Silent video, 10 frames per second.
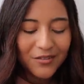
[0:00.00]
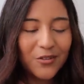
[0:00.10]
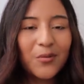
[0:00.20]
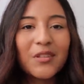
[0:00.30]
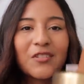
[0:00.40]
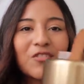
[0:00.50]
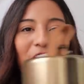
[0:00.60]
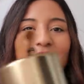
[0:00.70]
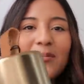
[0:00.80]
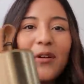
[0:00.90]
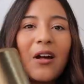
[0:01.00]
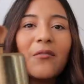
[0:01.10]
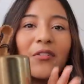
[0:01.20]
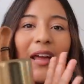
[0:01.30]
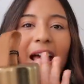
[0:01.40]
So this is just super
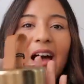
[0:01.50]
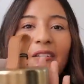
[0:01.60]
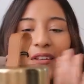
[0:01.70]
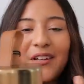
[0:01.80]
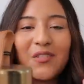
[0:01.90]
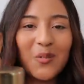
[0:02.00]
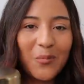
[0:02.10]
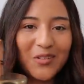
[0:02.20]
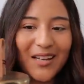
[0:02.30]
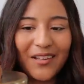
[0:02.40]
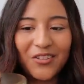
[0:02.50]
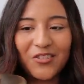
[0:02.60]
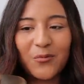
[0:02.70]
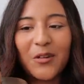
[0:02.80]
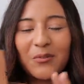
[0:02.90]
helpful to have, and it's super stylish
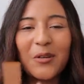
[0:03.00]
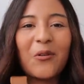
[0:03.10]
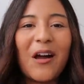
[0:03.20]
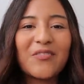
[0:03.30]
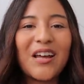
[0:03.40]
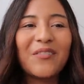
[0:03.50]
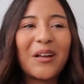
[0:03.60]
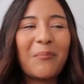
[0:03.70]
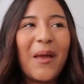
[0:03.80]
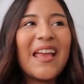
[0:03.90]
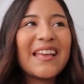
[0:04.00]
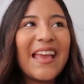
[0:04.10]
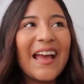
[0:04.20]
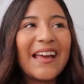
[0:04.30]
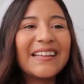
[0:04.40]
as well, so I don't have to have like a paint
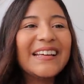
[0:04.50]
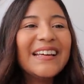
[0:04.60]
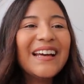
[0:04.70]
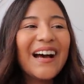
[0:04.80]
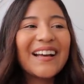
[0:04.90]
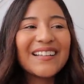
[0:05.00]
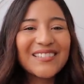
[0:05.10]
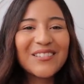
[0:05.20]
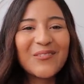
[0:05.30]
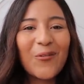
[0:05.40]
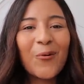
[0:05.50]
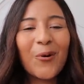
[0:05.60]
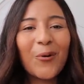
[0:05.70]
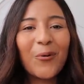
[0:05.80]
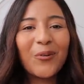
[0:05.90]
can against the
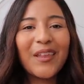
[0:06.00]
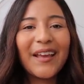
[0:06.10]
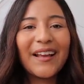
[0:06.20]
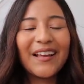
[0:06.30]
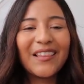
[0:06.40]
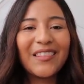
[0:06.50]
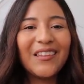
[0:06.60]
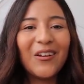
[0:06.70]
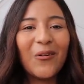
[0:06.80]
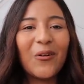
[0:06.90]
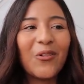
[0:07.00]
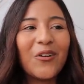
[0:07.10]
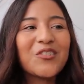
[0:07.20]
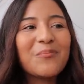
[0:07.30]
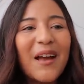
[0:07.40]
door, or like you know, a laundry